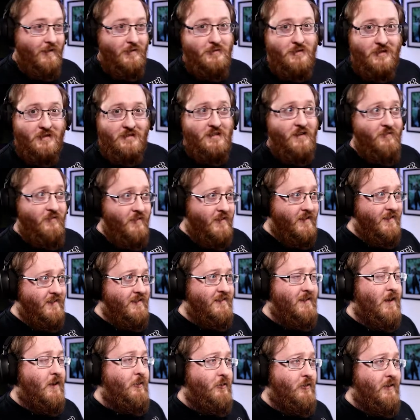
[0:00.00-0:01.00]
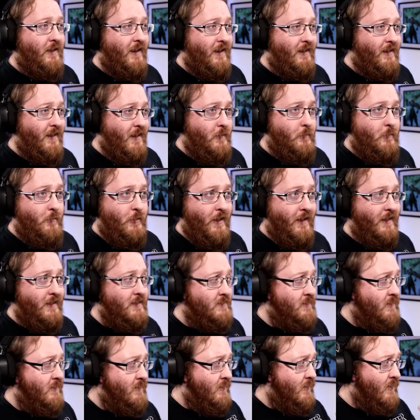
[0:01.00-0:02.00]
significant downgrade in
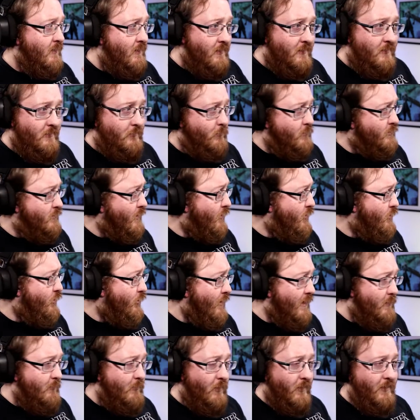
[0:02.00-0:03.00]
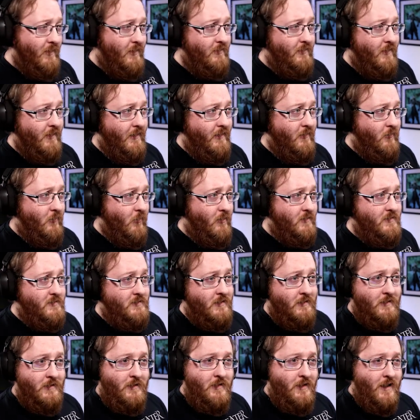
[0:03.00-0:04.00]
price. Was it 30 million that he
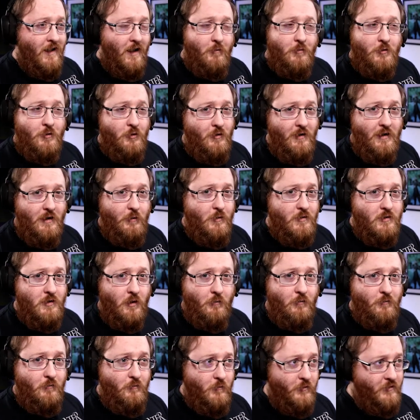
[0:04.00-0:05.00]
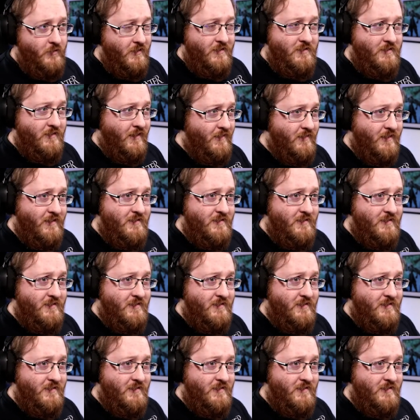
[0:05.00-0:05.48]
cost? I'm sure he was up with this in the